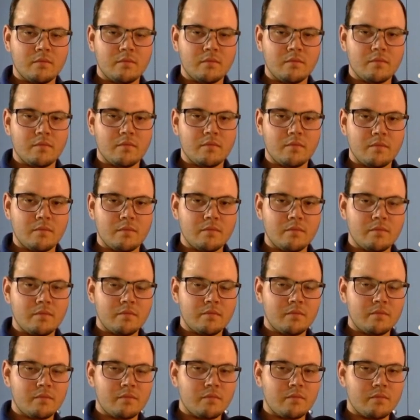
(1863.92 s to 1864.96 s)

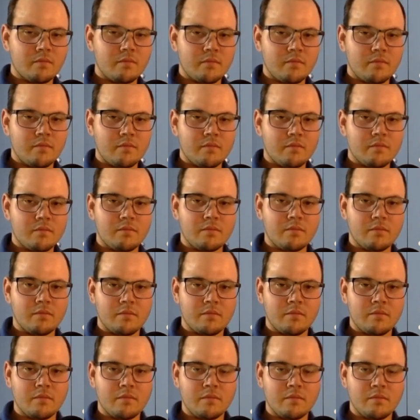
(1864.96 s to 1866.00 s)

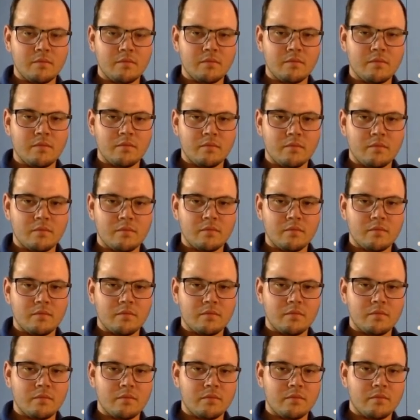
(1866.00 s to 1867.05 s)

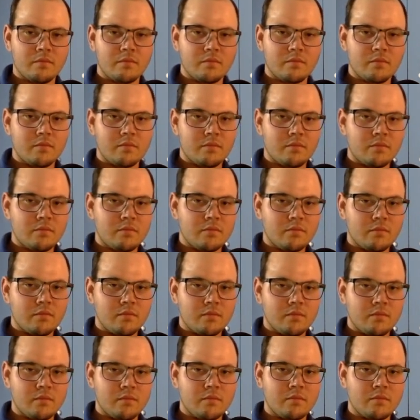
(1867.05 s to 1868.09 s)

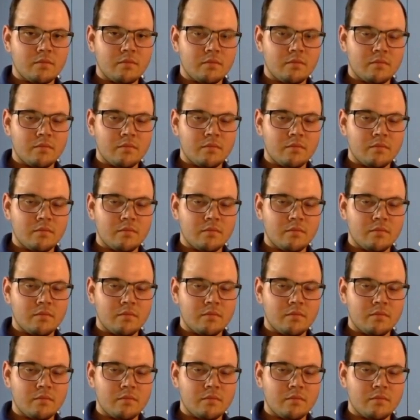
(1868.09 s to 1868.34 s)
The person shown says nothing.